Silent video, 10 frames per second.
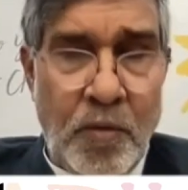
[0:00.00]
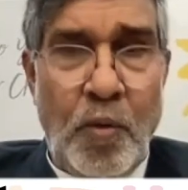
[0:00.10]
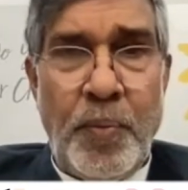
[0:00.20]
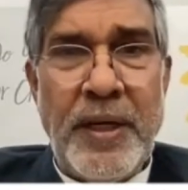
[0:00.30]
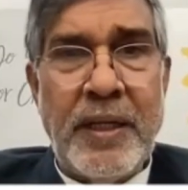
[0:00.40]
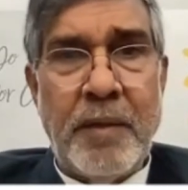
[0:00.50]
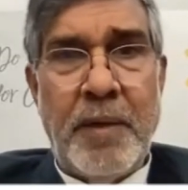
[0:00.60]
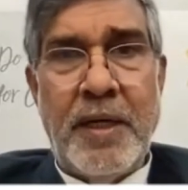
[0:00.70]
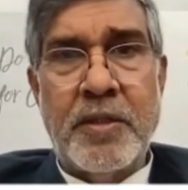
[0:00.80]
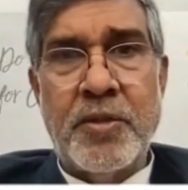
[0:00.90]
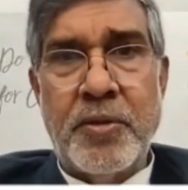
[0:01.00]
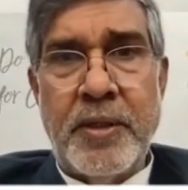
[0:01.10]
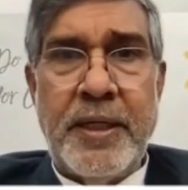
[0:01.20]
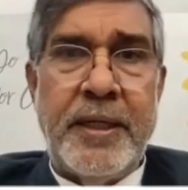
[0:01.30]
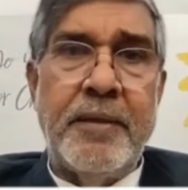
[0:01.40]
opening remarks
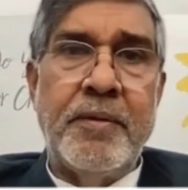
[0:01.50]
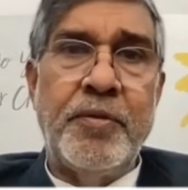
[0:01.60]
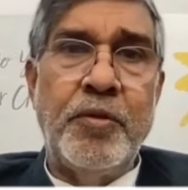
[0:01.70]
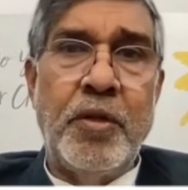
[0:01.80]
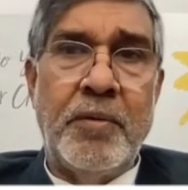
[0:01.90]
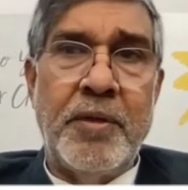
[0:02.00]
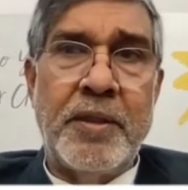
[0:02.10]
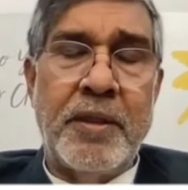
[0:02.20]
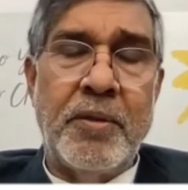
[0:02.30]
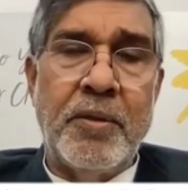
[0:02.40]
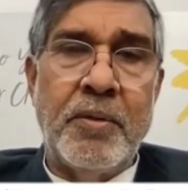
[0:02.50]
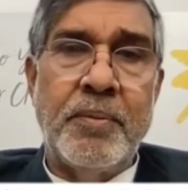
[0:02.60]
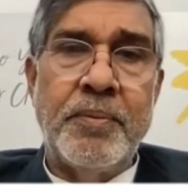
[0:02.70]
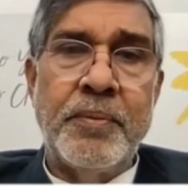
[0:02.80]
today, a few hours ago,